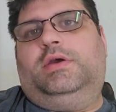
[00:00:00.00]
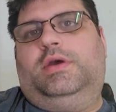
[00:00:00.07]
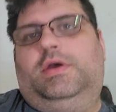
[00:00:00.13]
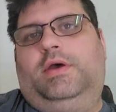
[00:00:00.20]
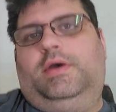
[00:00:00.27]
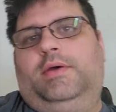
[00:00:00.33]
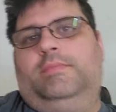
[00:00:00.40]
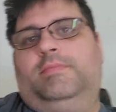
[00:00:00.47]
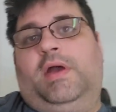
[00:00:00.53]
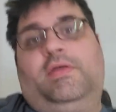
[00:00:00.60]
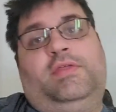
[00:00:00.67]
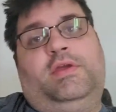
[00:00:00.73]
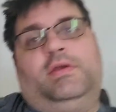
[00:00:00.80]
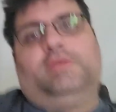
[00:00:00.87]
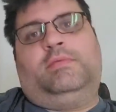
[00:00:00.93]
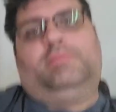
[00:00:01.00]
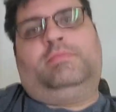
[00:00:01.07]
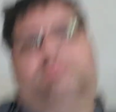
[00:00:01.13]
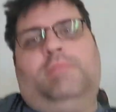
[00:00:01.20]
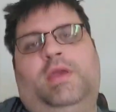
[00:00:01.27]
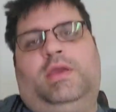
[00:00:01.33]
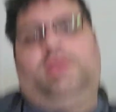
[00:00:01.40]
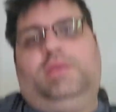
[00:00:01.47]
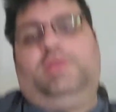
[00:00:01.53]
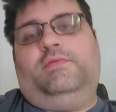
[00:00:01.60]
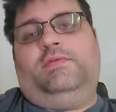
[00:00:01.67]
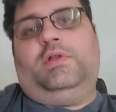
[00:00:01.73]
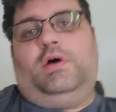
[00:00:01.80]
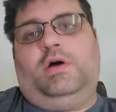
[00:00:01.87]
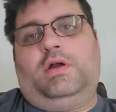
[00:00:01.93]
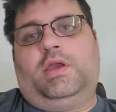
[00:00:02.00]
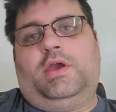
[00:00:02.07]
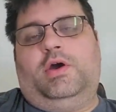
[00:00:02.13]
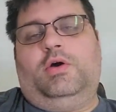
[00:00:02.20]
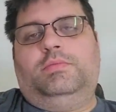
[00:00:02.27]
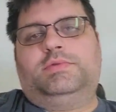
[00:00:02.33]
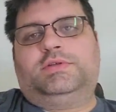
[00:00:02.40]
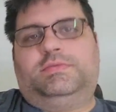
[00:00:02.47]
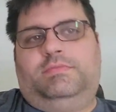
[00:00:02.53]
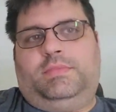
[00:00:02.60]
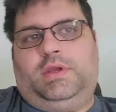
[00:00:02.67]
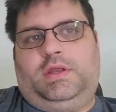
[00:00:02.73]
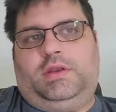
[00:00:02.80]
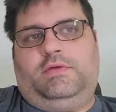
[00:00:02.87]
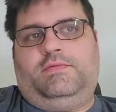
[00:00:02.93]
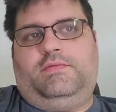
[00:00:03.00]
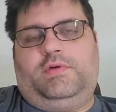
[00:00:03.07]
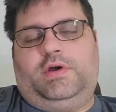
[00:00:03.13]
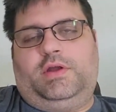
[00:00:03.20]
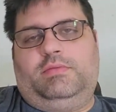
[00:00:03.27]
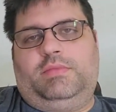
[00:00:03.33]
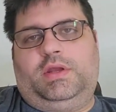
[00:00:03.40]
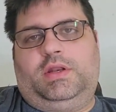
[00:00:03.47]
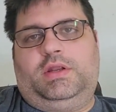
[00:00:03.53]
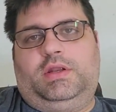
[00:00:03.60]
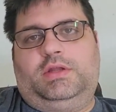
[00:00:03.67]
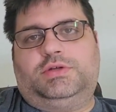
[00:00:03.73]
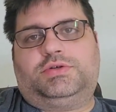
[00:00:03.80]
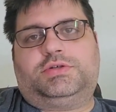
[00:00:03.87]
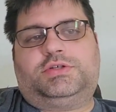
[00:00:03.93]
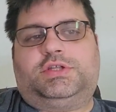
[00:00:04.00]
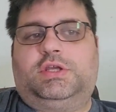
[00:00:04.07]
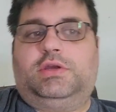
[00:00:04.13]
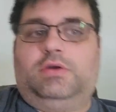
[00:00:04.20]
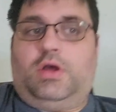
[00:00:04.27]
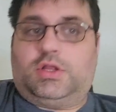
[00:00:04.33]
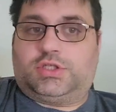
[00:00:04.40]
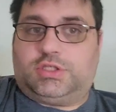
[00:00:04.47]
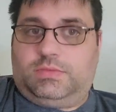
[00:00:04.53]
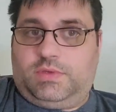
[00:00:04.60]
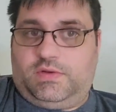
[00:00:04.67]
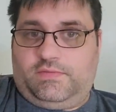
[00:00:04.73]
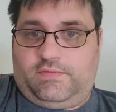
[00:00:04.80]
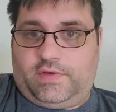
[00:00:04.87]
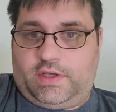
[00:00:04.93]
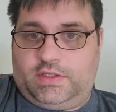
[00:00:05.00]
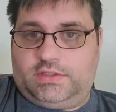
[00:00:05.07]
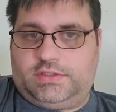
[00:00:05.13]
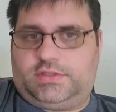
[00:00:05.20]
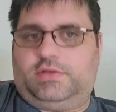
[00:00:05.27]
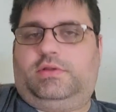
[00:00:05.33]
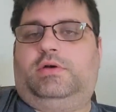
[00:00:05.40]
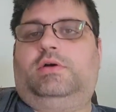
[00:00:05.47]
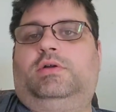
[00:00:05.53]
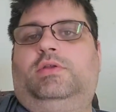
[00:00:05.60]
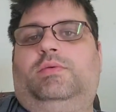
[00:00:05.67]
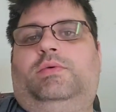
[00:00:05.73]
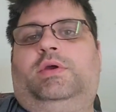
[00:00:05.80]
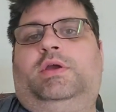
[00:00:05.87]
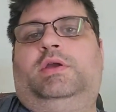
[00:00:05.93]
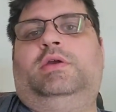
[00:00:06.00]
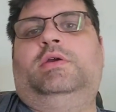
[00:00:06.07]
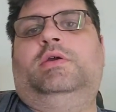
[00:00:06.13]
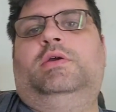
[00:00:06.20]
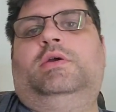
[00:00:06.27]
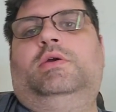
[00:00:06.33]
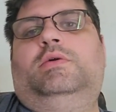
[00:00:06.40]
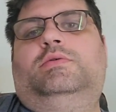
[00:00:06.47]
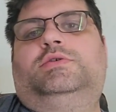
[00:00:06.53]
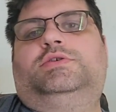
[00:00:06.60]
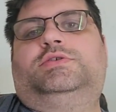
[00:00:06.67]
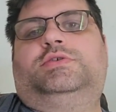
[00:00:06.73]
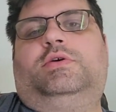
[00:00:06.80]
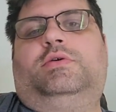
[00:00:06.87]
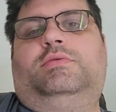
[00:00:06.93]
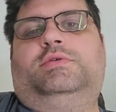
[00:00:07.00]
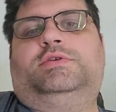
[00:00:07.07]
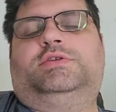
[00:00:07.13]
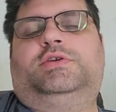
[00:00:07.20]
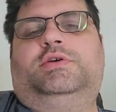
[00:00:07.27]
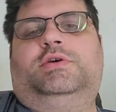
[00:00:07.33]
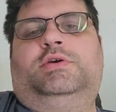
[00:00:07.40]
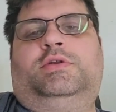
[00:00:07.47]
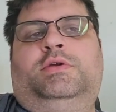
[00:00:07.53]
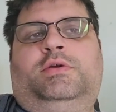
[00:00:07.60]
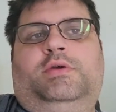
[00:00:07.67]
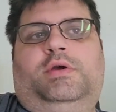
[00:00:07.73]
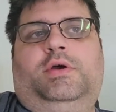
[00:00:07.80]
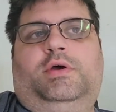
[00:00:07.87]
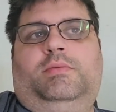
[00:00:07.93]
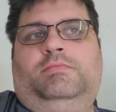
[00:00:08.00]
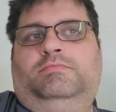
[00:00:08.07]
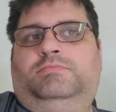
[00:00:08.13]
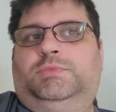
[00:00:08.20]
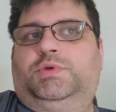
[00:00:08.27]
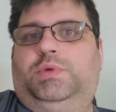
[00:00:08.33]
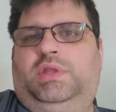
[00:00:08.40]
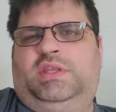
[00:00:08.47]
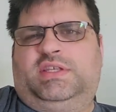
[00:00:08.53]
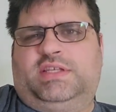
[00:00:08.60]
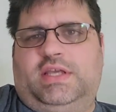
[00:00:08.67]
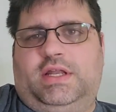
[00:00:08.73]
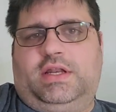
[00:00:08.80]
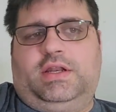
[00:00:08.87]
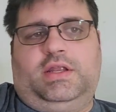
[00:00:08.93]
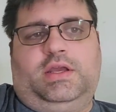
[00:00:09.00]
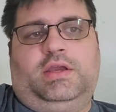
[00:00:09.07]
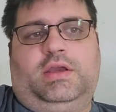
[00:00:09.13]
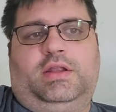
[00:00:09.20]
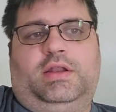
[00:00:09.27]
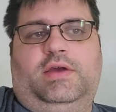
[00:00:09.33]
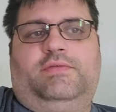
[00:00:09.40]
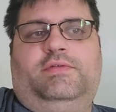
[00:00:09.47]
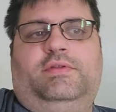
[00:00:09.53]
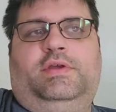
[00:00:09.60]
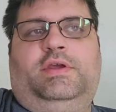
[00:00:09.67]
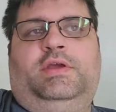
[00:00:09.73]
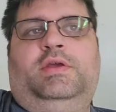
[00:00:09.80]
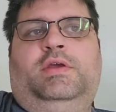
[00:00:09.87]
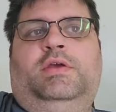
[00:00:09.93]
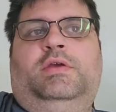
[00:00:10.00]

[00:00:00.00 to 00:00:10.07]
I think making the vlog helped, made it fun, made it interesting, got some advice along the way, which is always good. Doing this editing, I definitely